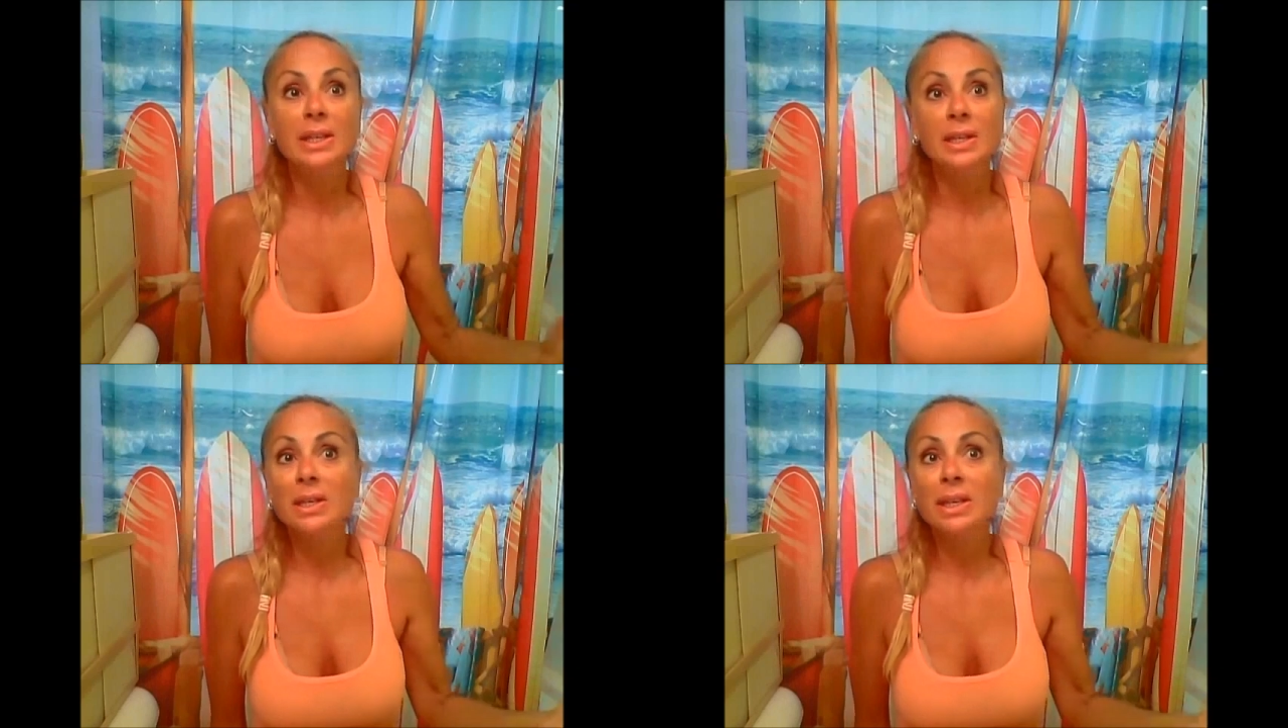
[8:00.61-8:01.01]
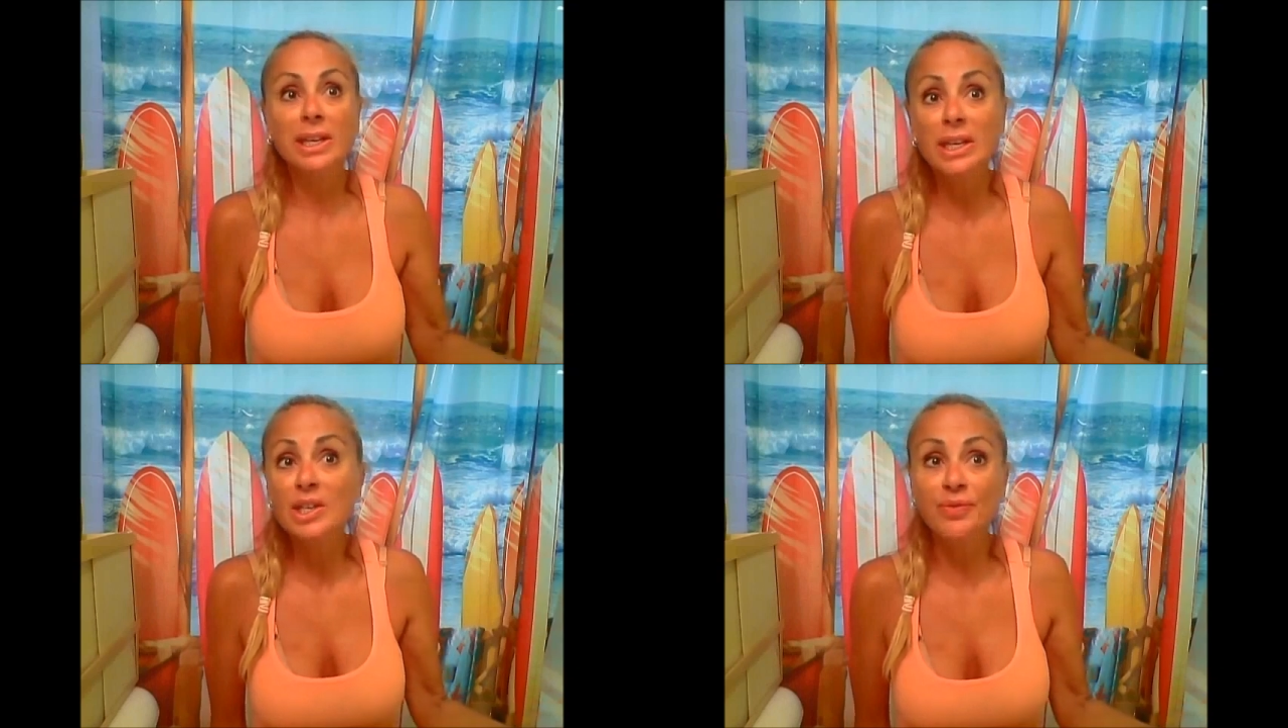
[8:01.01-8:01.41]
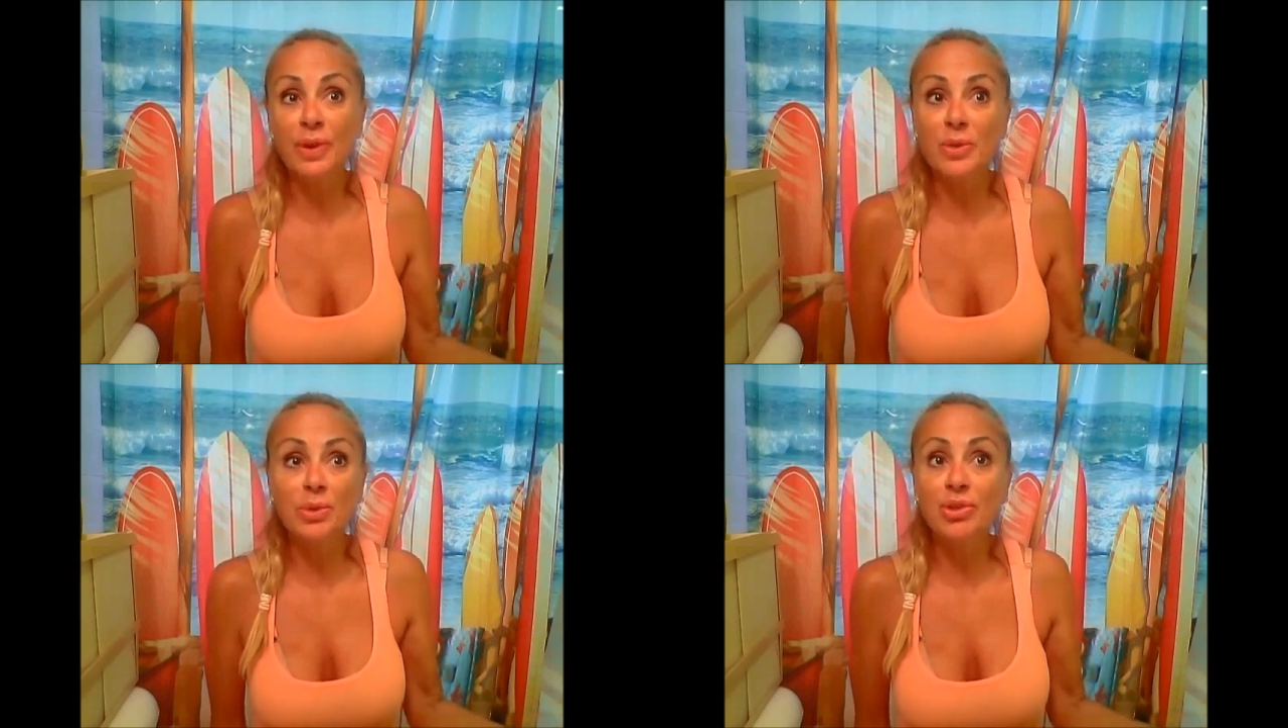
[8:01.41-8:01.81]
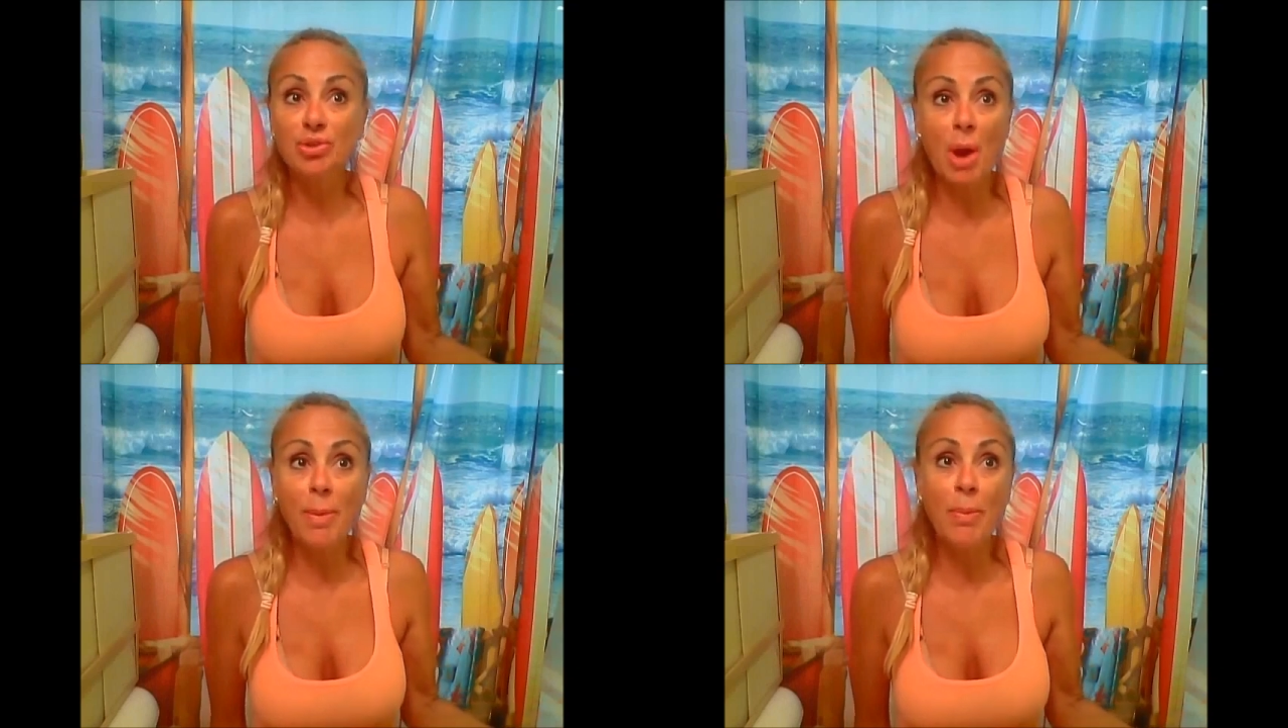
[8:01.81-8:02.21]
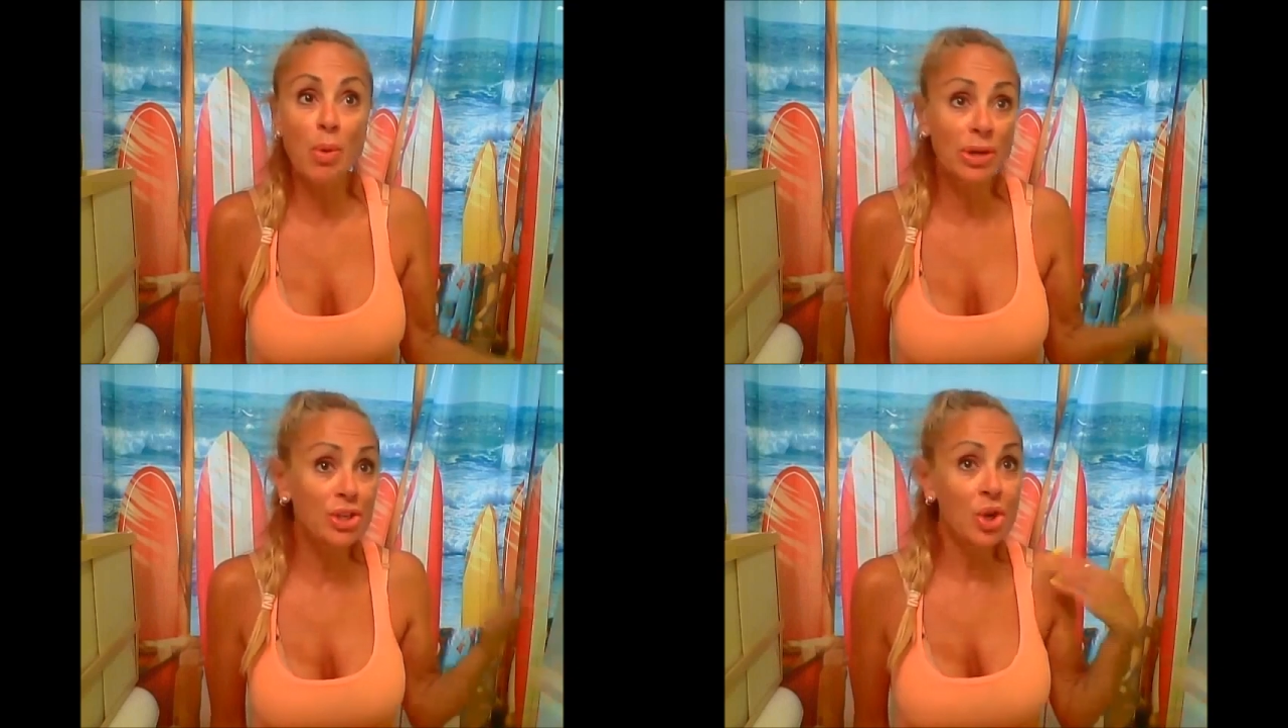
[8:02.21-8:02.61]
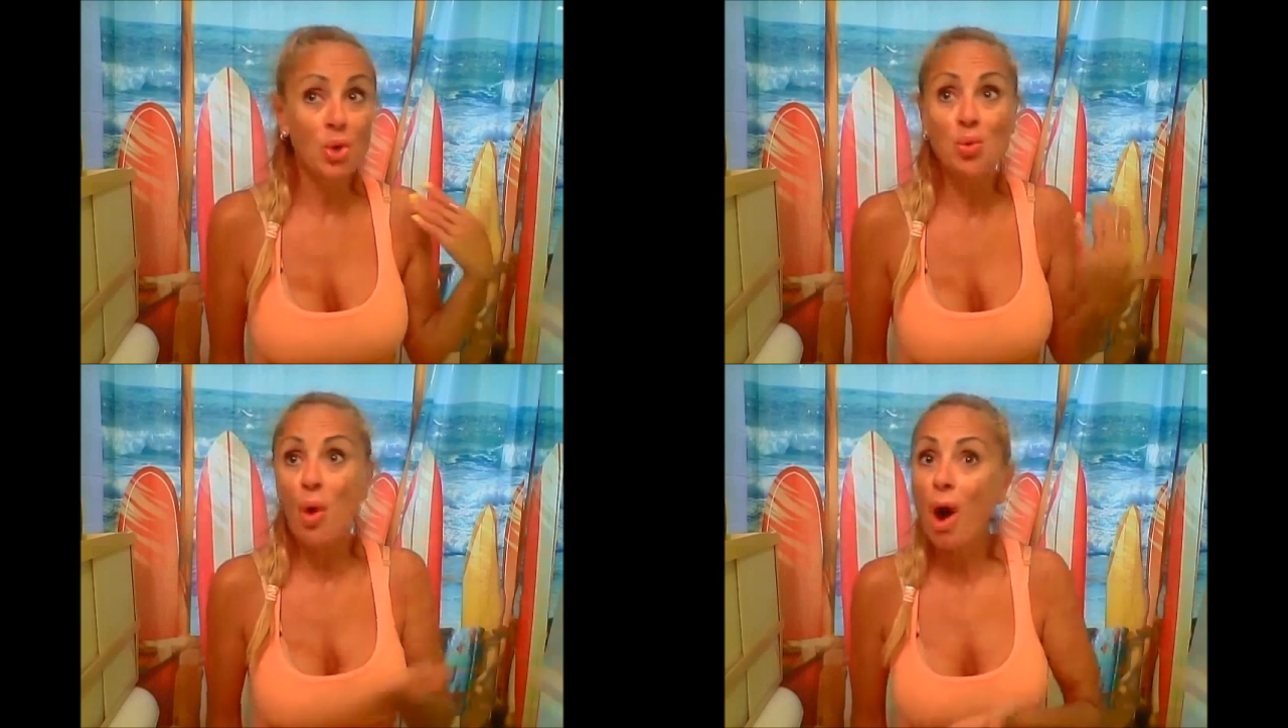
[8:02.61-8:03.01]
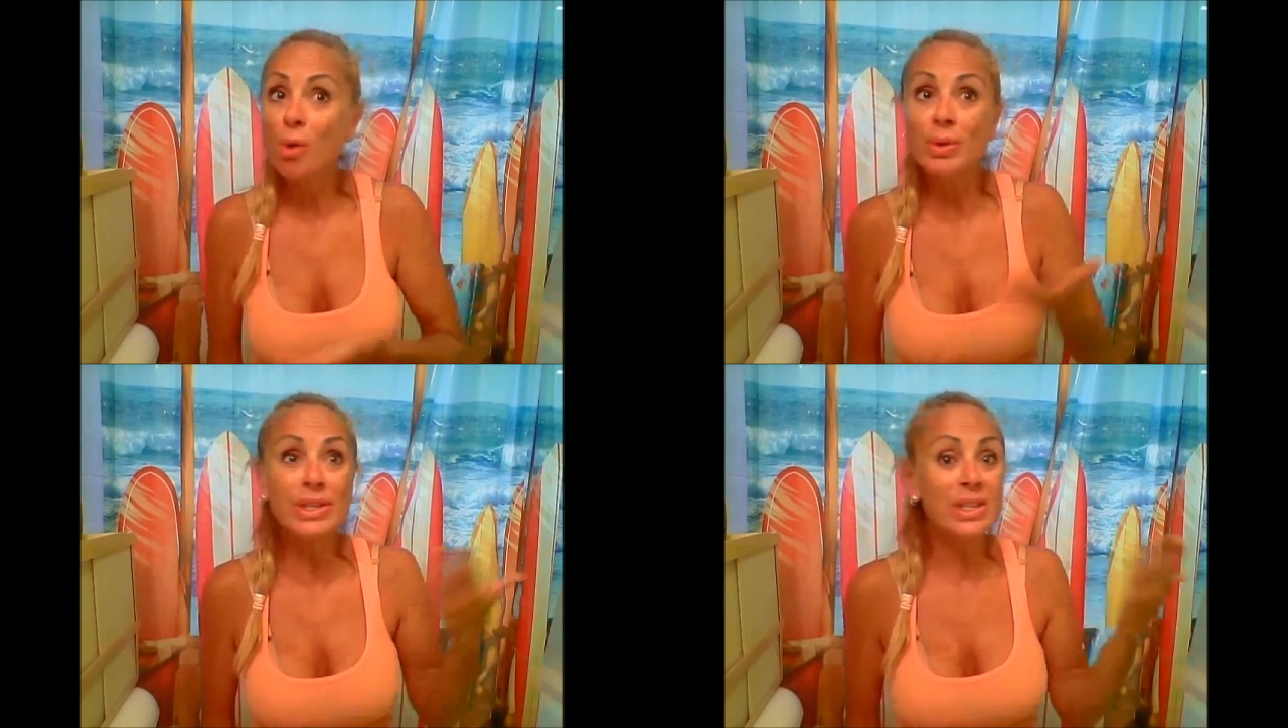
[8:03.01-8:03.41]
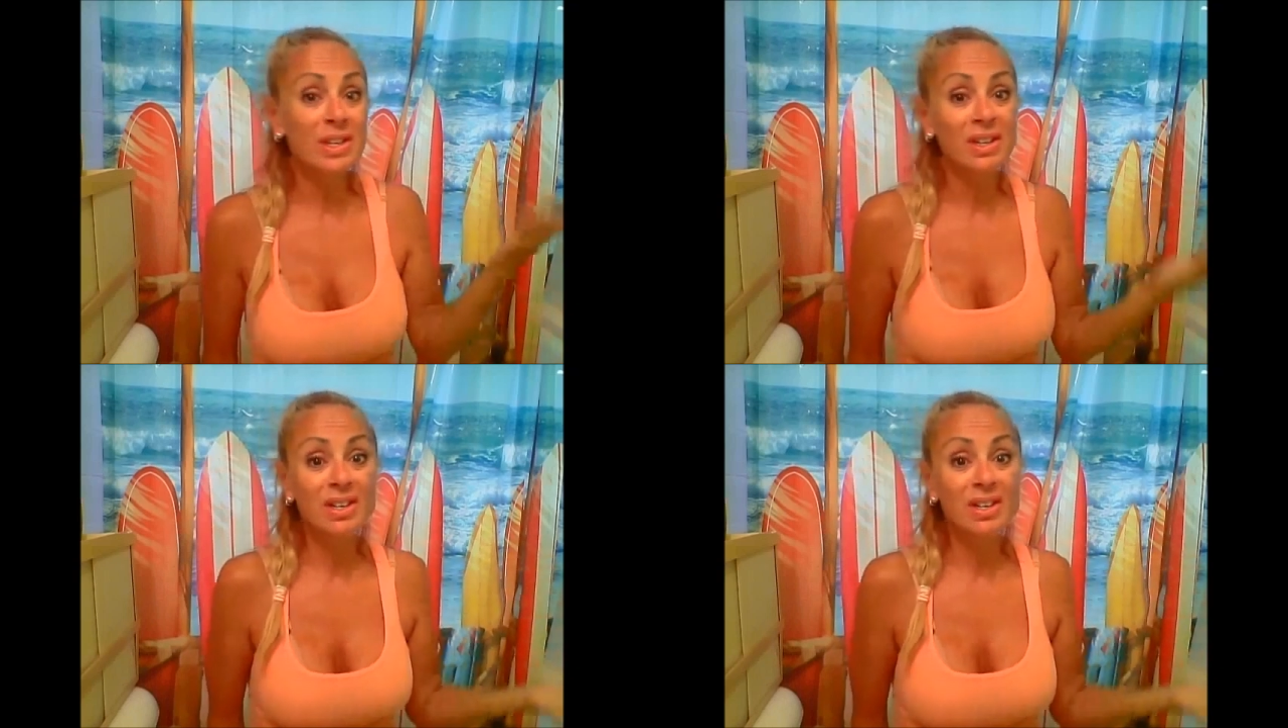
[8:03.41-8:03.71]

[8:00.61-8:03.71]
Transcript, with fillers: then he's friends with the drama boys who always